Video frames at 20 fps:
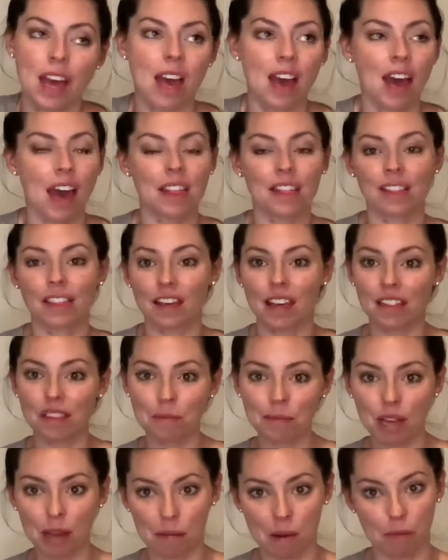And then let them
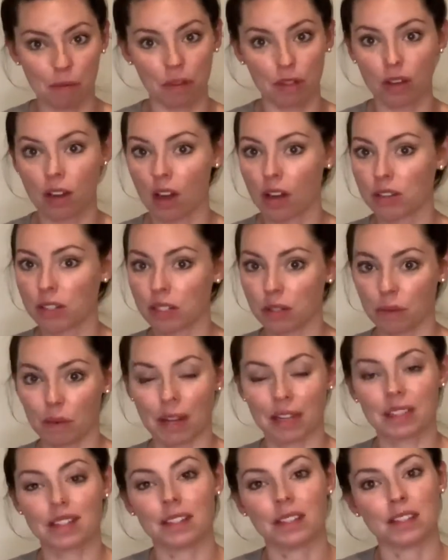come up with a
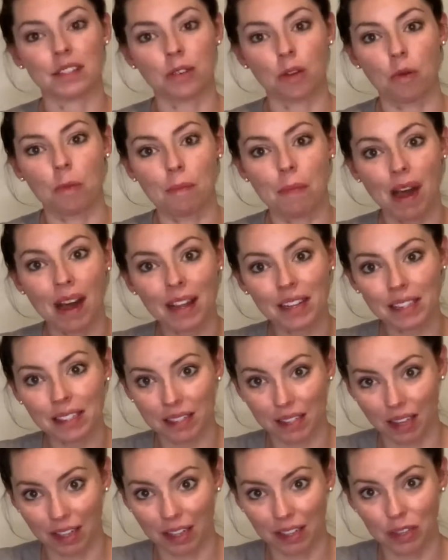consequence. And so my
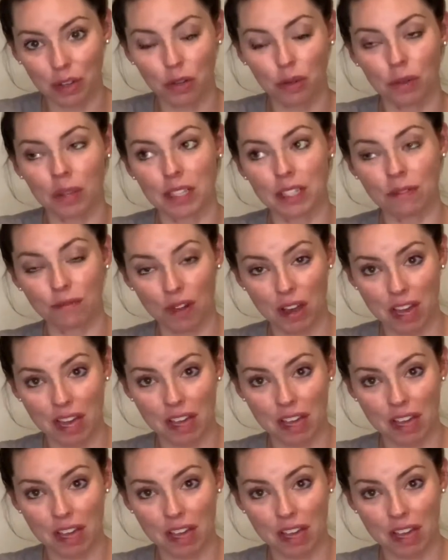son, who is 5,